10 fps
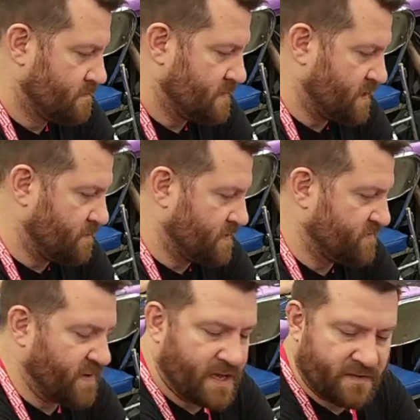That was
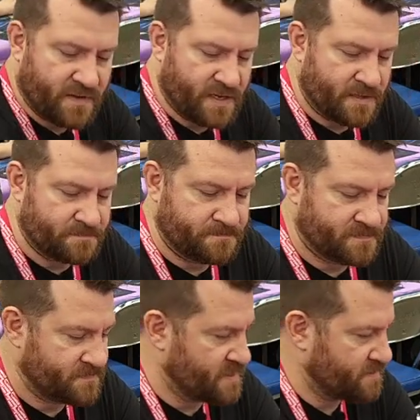5, yeah.
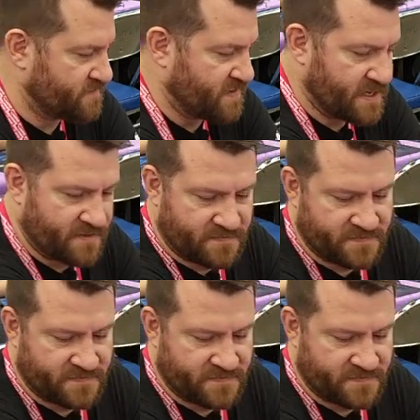That was 5.